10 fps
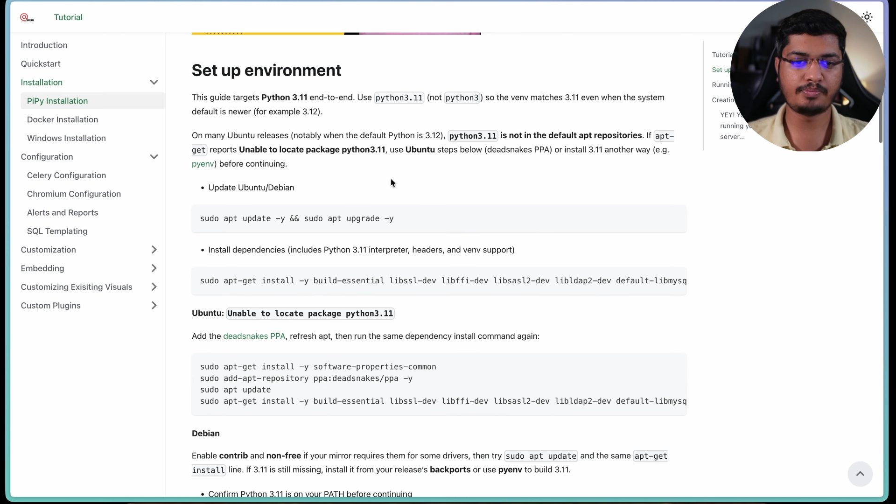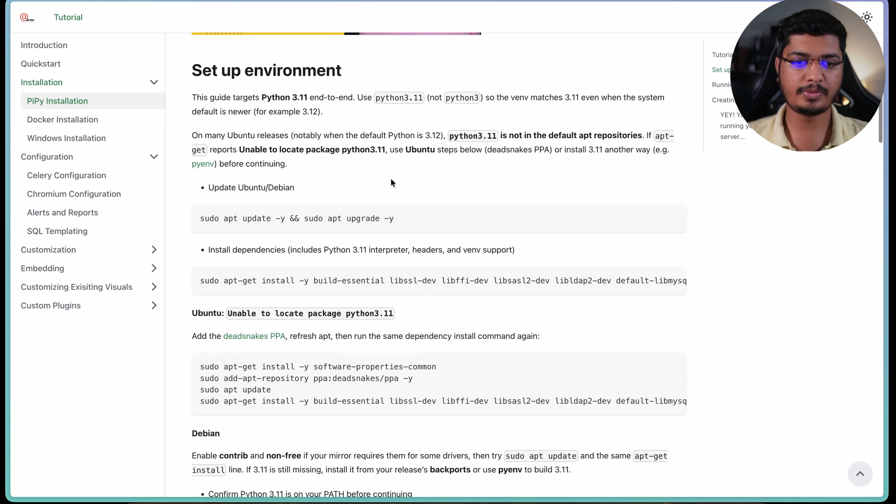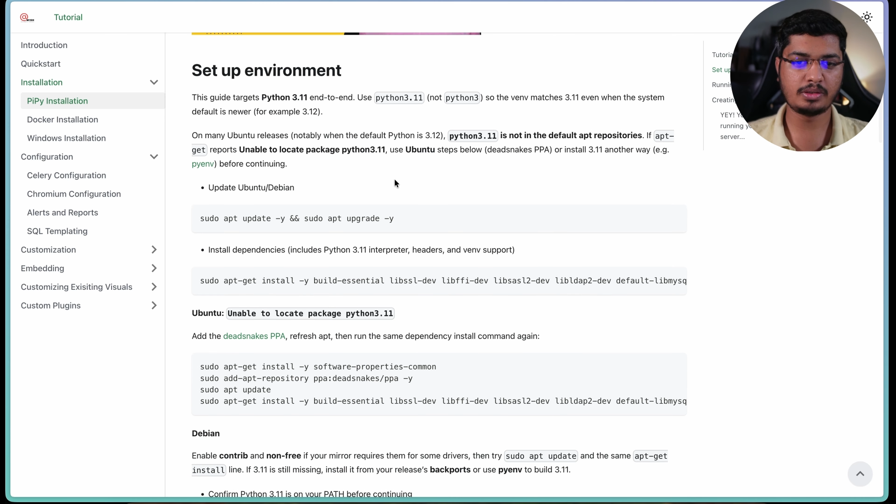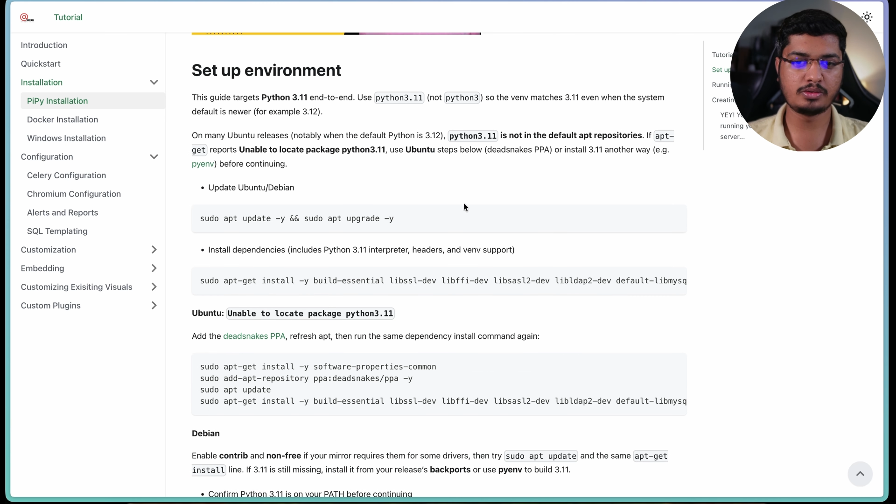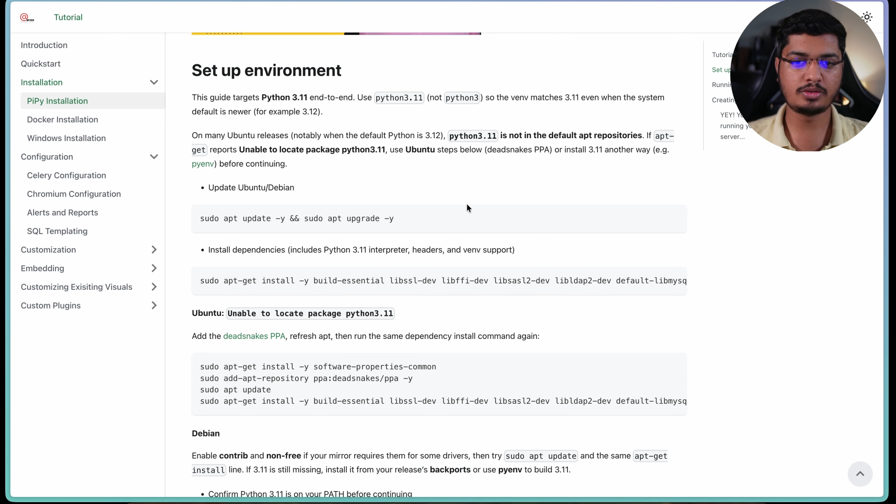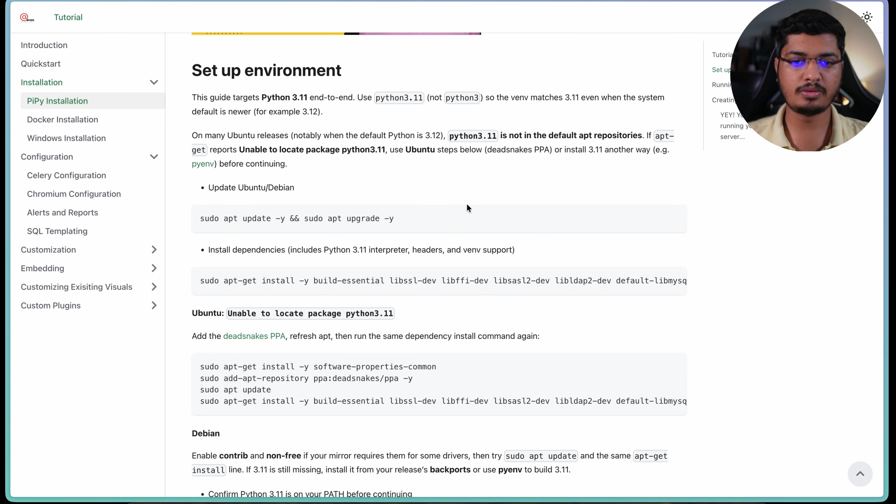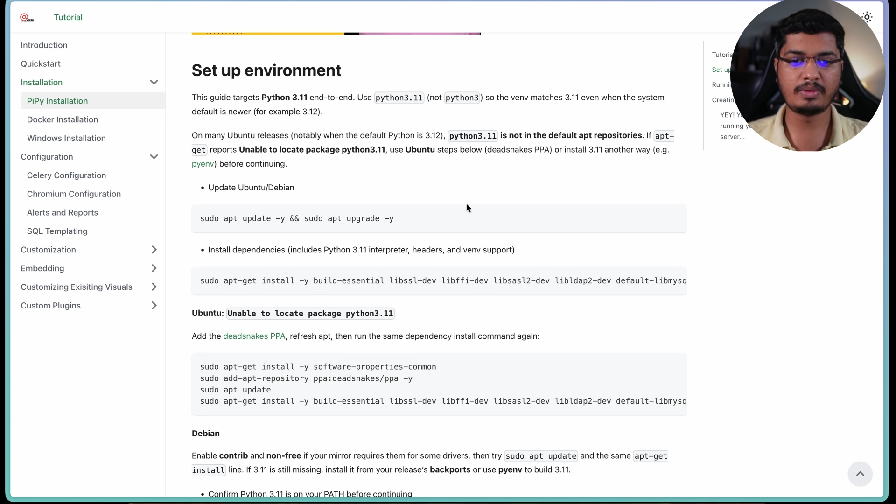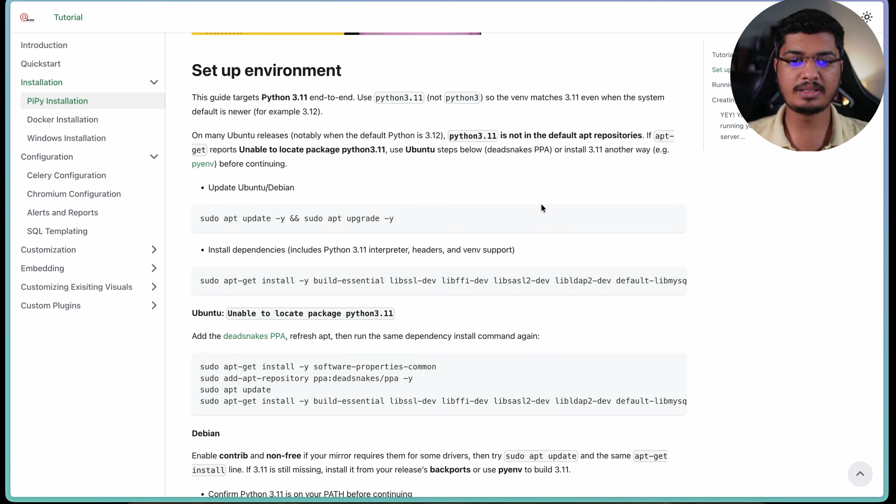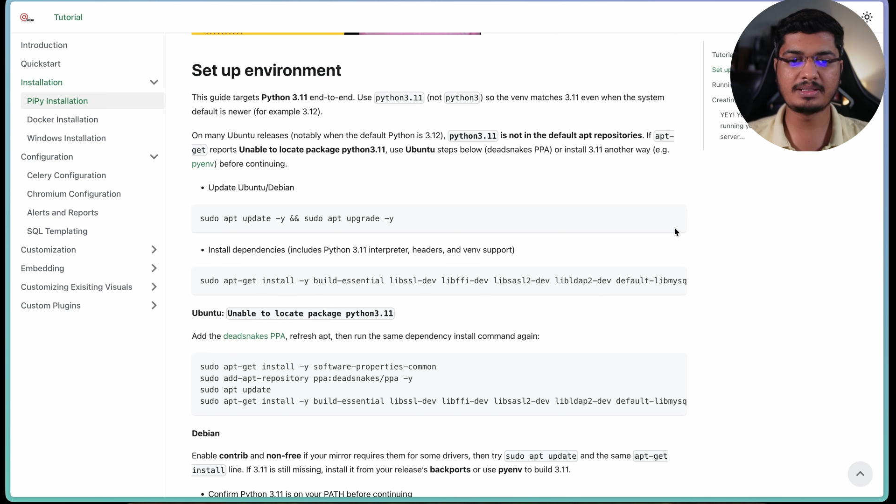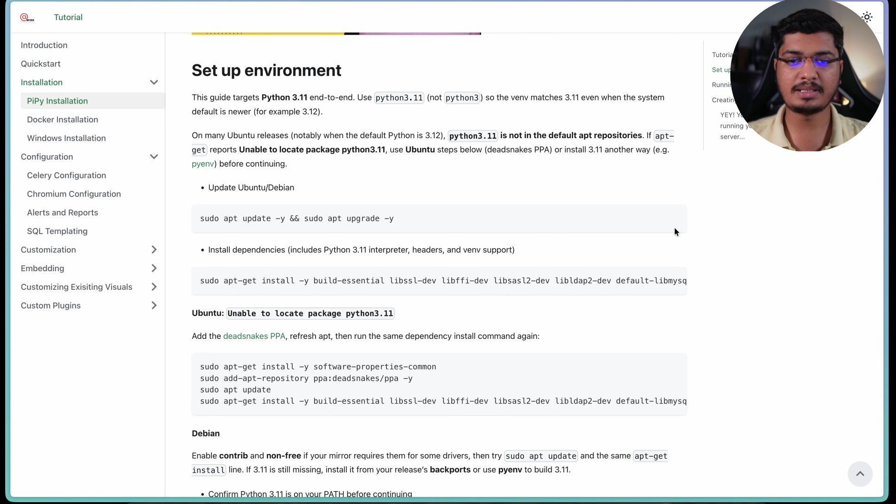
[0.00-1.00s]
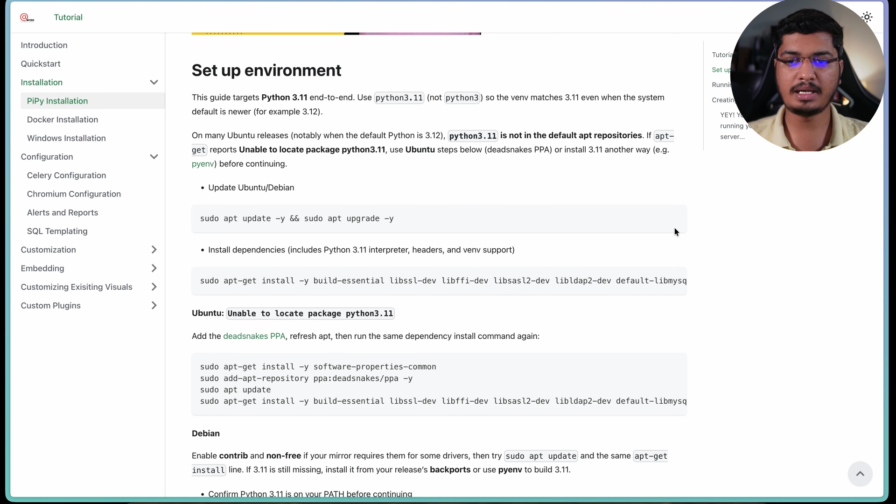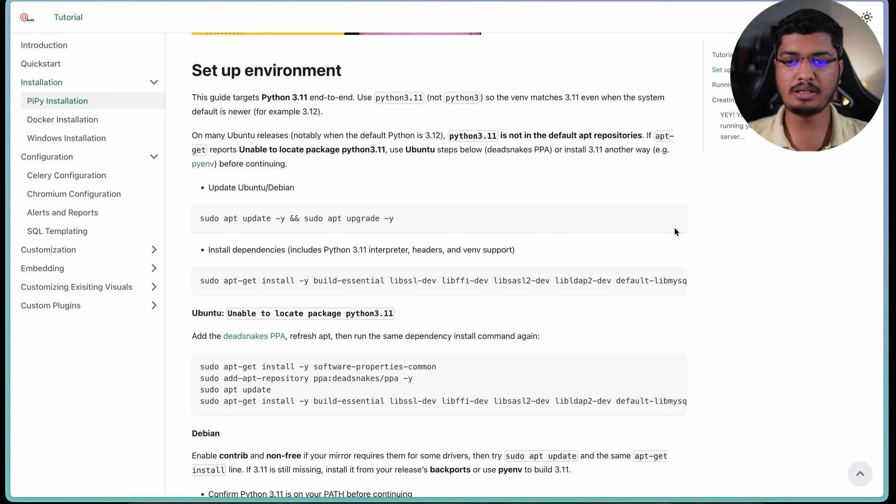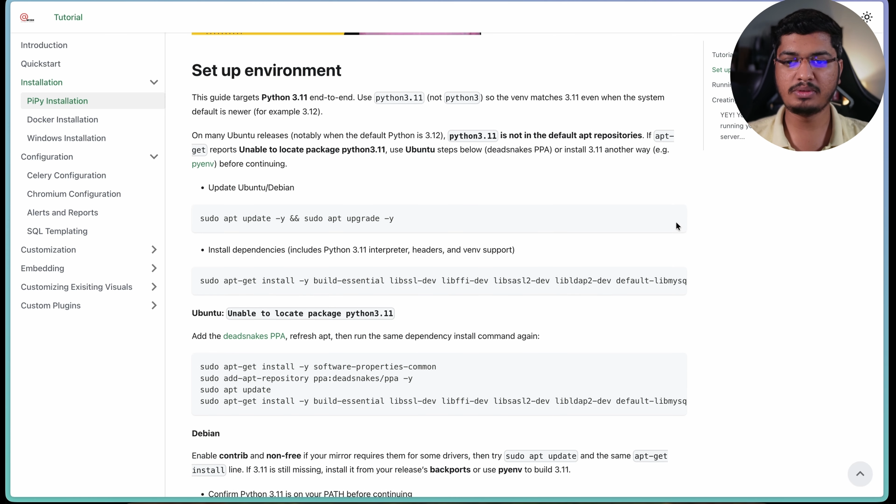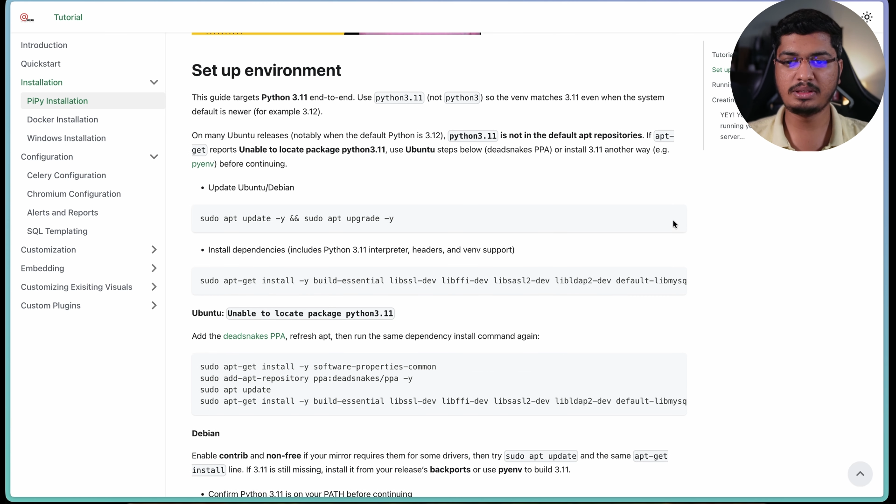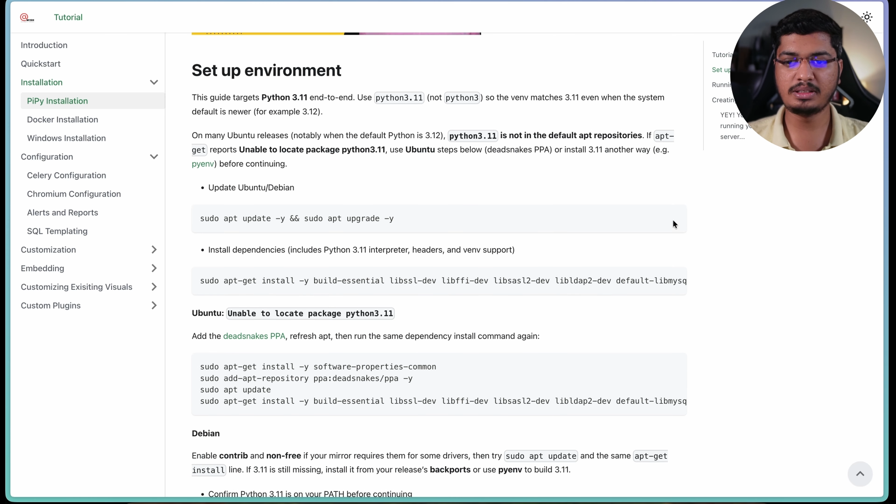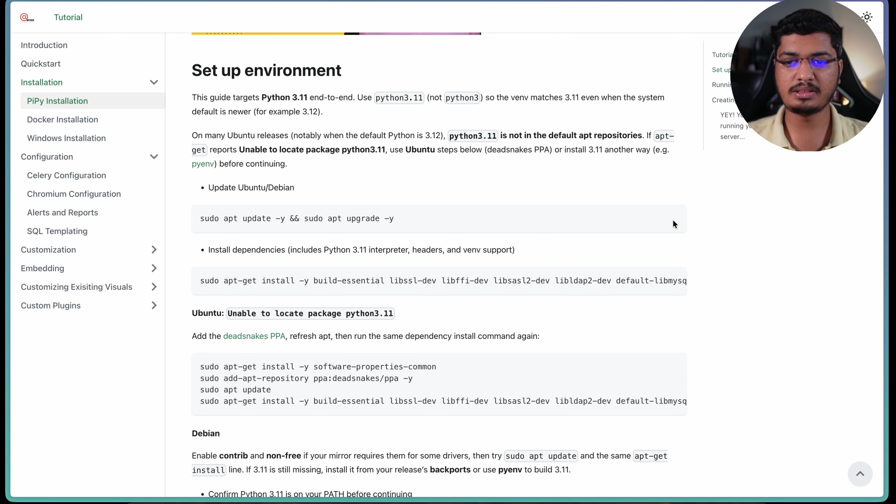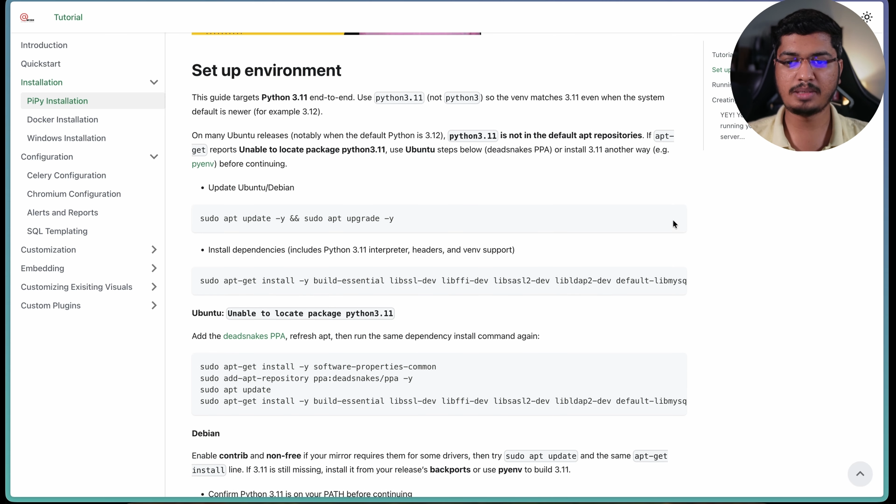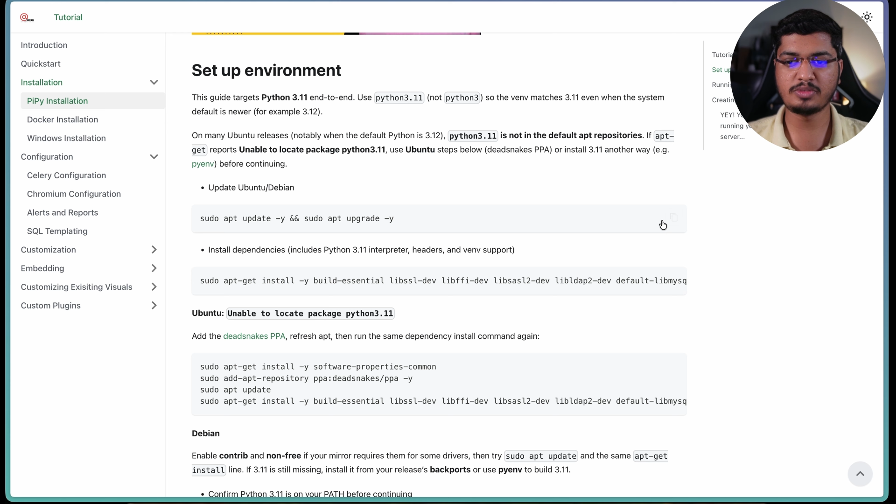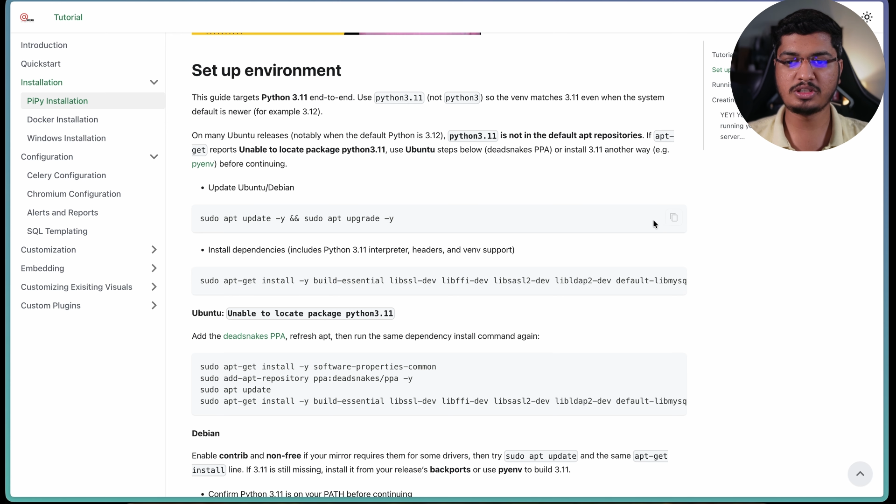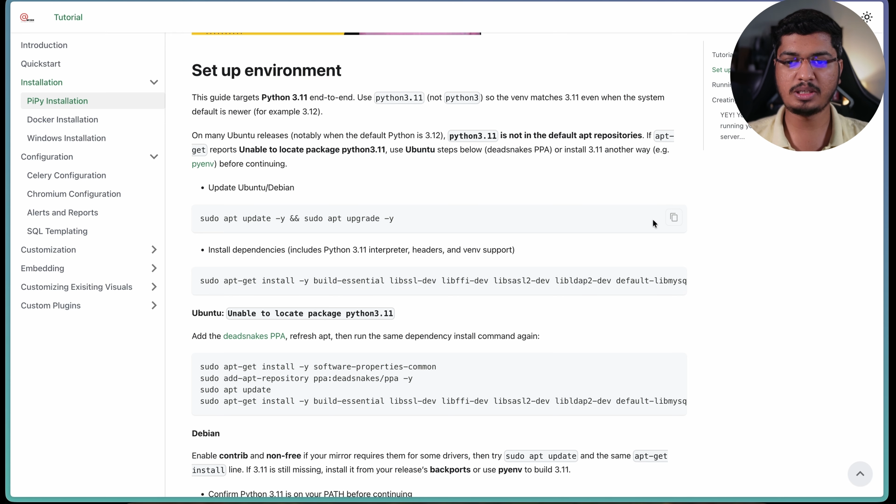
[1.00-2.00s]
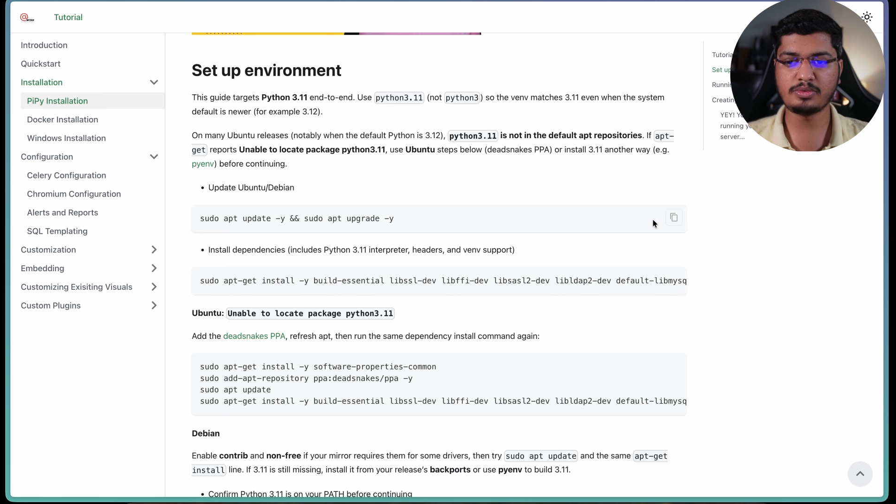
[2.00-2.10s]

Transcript: So we will start with the same steps.